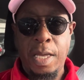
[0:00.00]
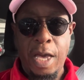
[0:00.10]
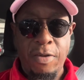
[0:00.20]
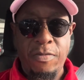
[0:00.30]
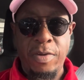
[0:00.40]

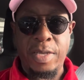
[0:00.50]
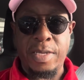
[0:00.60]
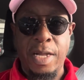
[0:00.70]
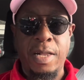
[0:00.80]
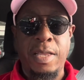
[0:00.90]
every
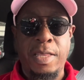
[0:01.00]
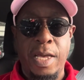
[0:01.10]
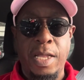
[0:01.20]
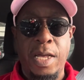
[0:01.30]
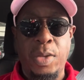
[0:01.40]
single
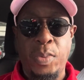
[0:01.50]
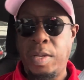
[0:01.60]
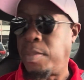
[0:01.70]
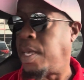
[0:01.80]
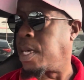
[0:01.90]
thing that will
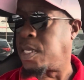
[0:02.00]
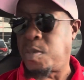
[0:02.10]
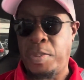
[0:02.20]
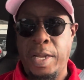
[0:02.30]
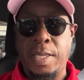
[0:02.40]
be
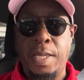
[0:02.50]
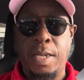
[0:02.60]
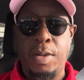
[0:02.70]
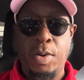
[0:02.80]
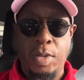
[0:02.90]

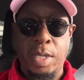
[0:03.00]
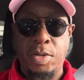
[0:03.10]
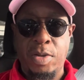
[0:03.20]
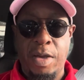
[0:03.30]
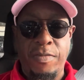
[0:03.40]
expected on the
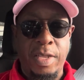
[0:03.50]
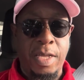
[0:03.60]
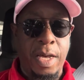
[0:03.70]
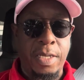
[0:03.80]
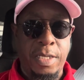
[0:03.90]
driving
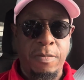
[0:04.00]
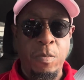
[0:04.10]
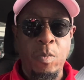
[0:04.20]
test.